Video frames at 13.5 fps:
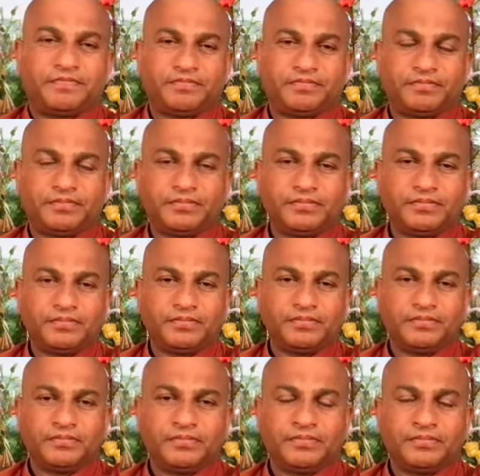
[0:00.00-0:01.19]

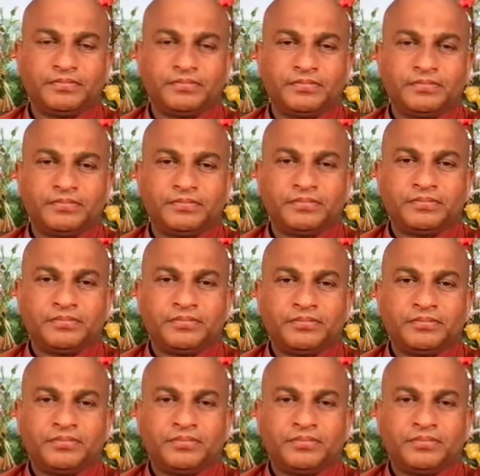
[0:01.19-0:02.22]
No one is speaking in this clip.